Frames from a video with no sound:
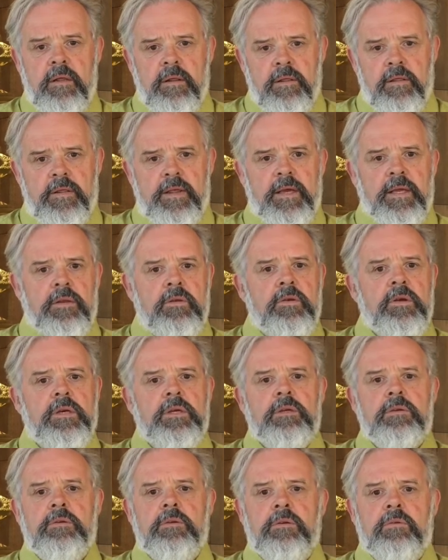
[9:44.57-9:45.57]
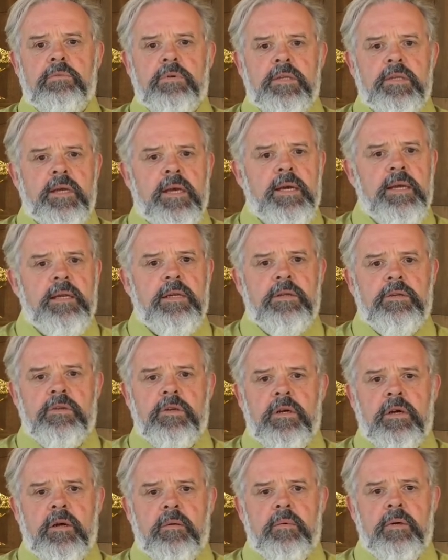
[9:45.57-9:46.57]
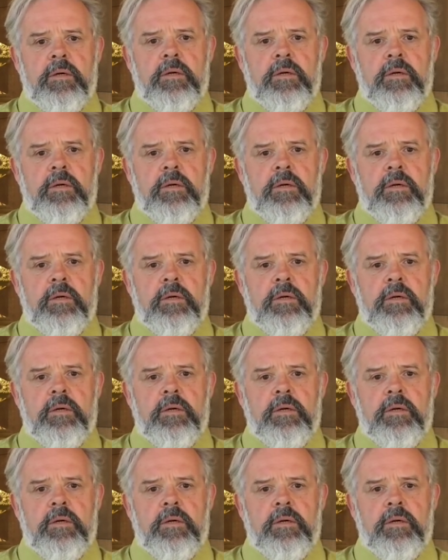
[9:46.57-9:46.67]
Then you can do the recycling job.